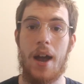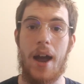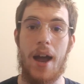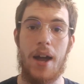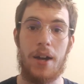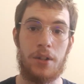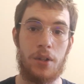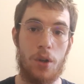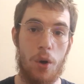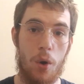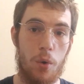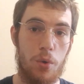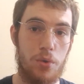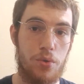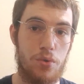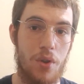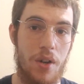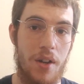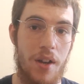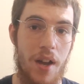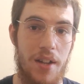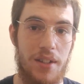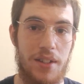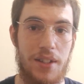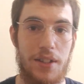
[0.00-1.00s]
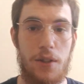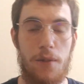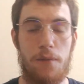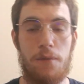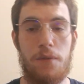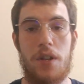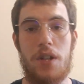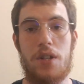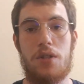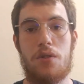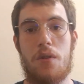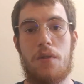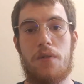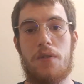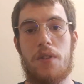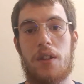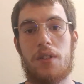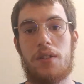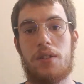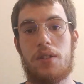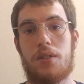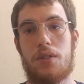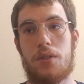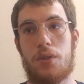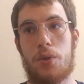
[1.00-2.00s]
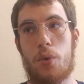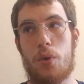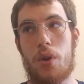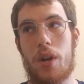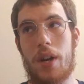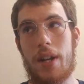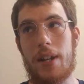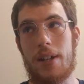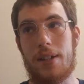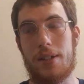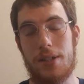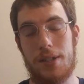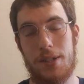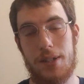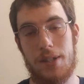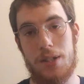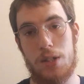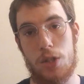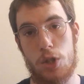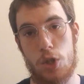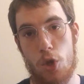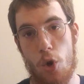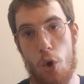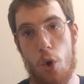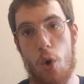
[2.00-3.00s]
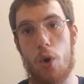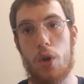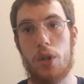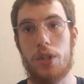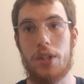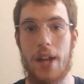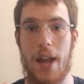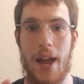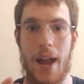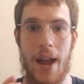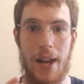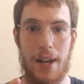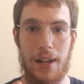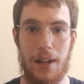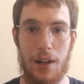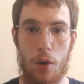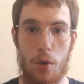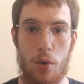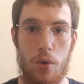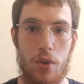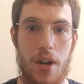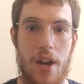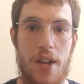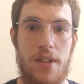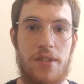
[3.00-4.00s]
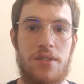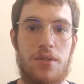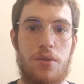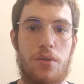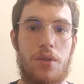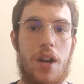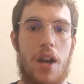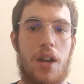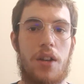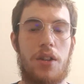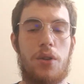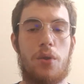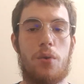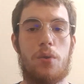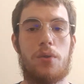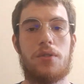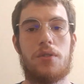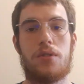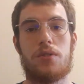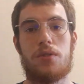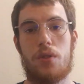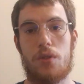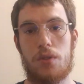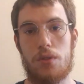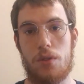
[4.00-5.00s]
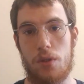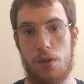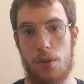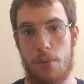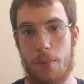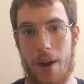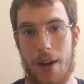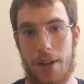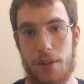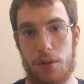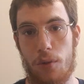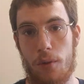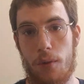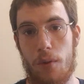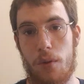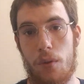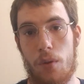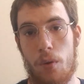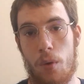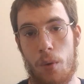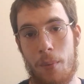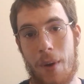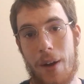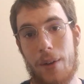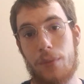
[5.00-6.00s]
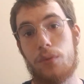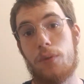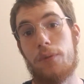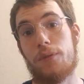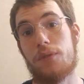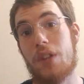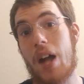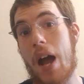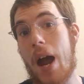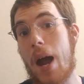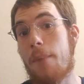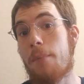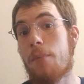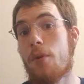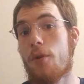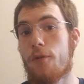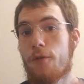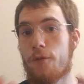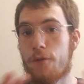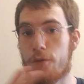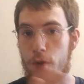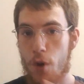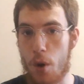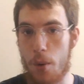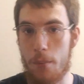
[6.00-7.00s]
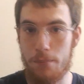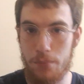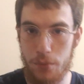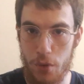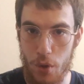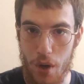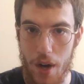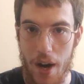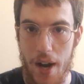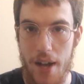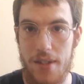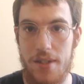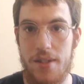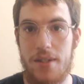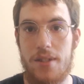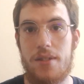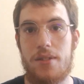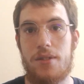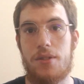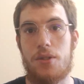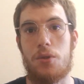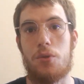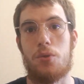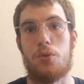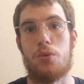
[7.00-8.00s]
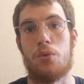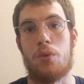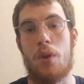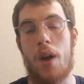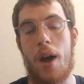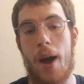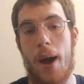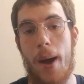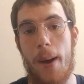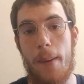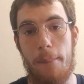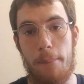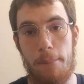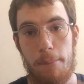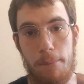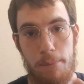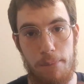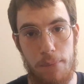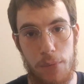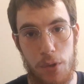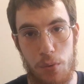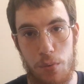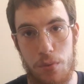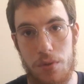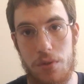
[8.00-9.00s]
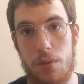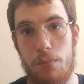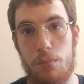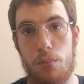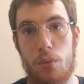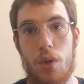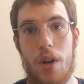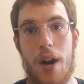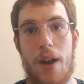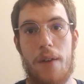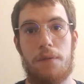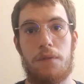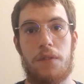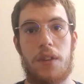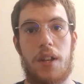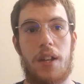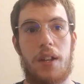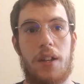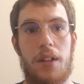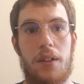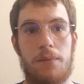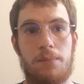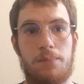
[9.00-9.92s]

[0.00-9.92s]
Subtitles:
And also I added the feature that during short and long rests you can use a certain amount of time from the rest to do some crafting.